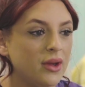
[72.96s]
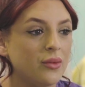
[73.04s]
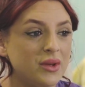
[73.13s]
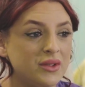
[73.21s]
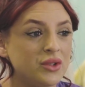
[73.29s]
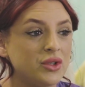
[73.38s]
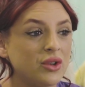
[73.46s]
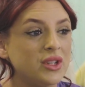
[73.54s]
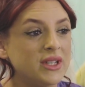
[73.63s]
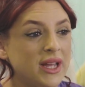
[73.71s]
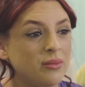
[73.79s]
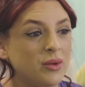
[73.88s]
I always
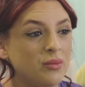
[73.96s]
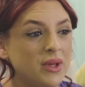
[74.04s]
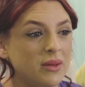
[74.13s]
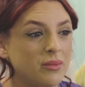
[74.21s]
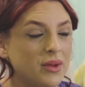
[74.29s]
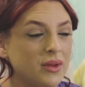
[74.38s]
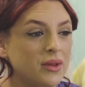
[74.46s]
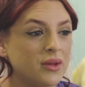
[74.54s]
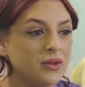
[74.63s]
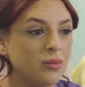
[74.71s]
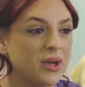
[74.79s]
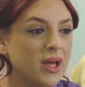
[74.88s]
enjoyed helping people,
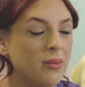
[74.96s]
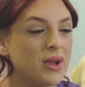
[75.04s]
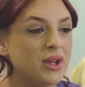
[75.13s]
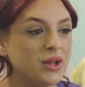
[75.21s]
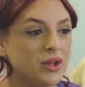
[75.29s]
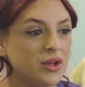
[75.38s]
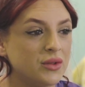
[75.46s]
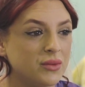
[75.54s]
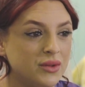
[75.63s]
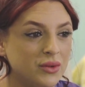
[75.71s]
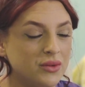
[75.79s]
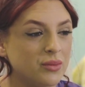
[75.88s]
so becoming a nurse
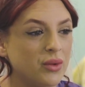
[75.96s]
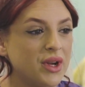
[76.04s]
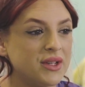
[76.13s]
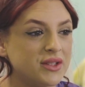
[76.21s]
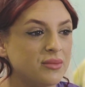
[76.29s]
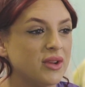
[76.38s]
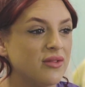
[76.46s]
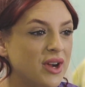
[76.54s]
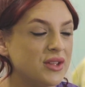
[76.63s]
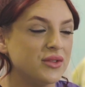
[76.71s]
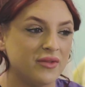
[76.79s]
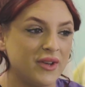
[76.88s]
was no surprise to my friends or